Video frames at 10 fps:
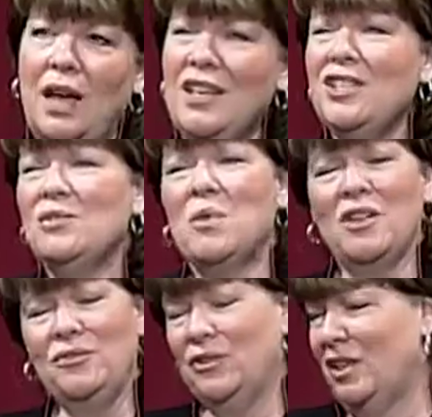I just want
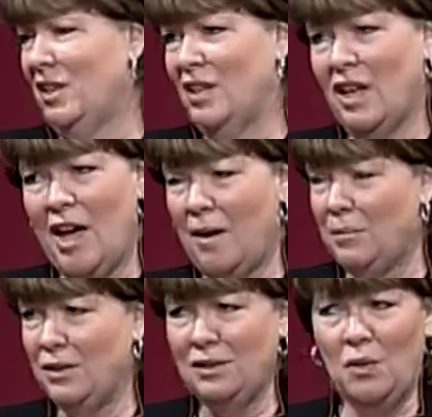to forget that it
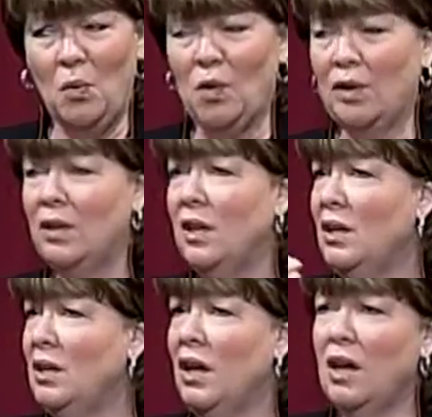happened, or
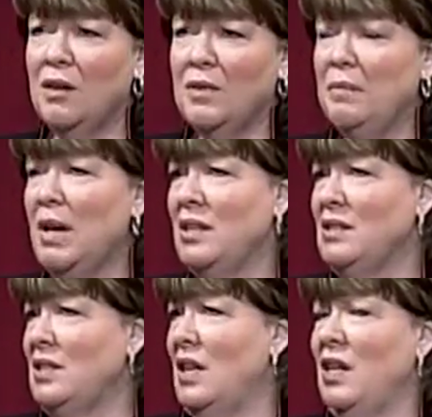they might
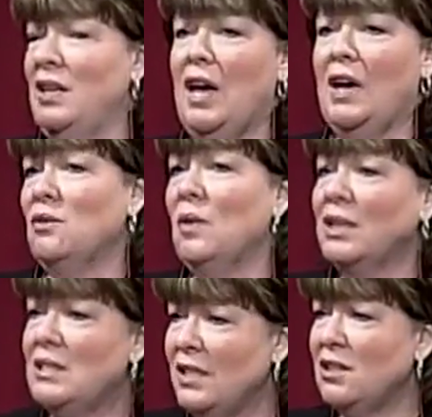say, I don't want
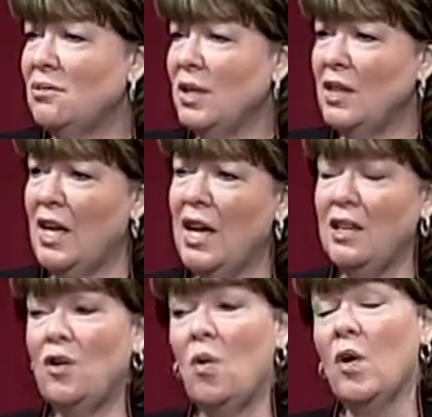to deal with
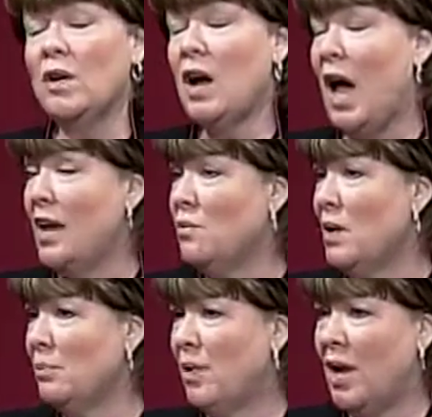that, or I don't
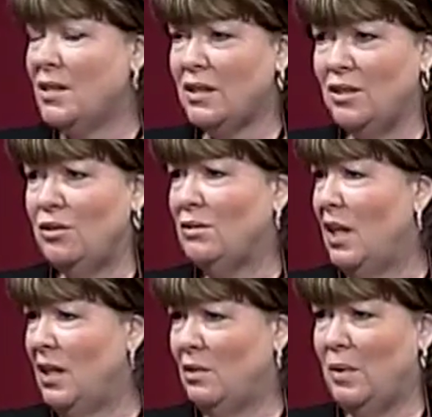want to prosecute
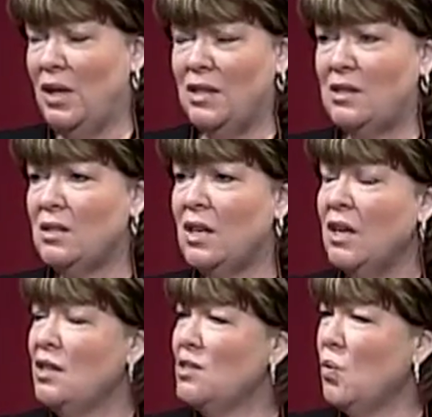anyways.
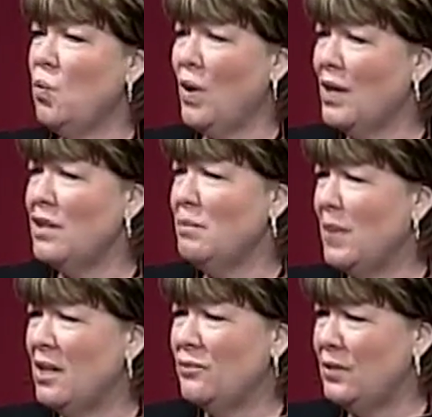So what are the
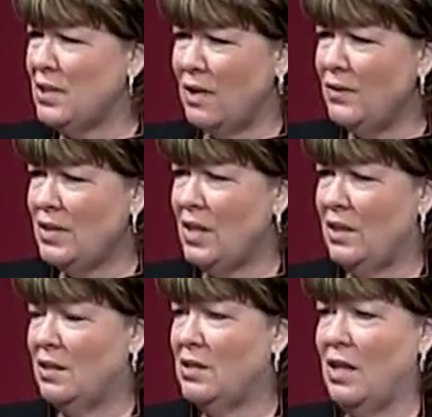benefits of a
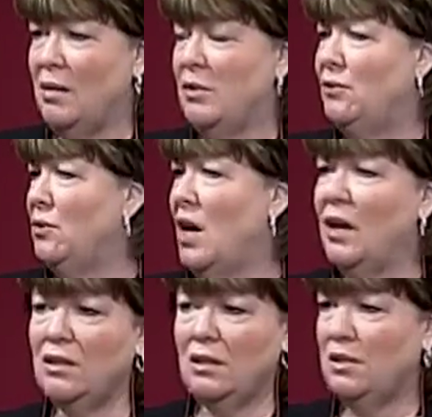SANE exam if you're
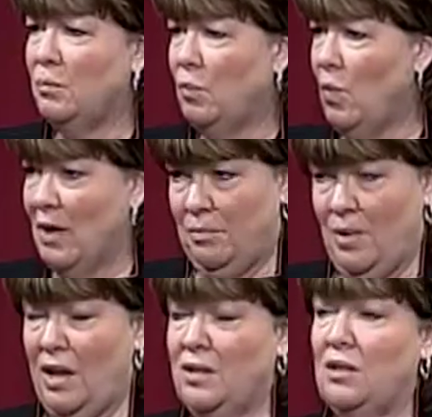not going to want to
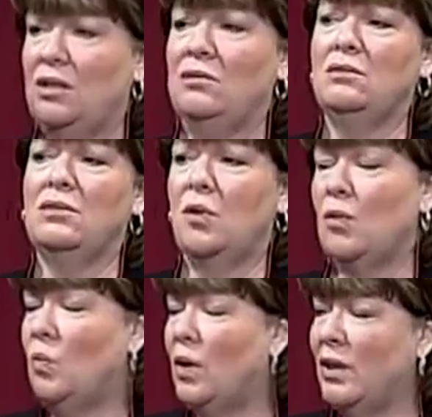prosecute
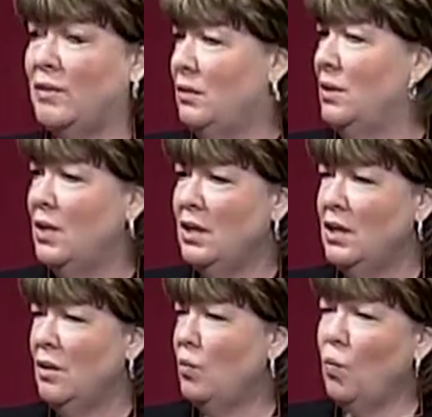or whatever?
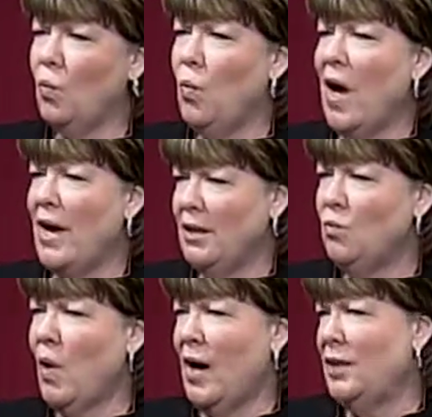
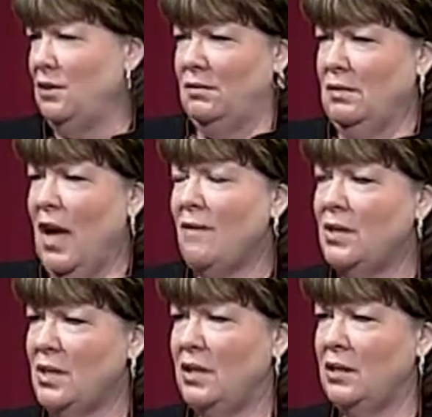Why have a
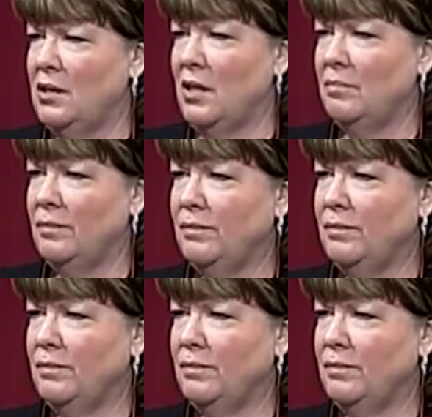SANE exam?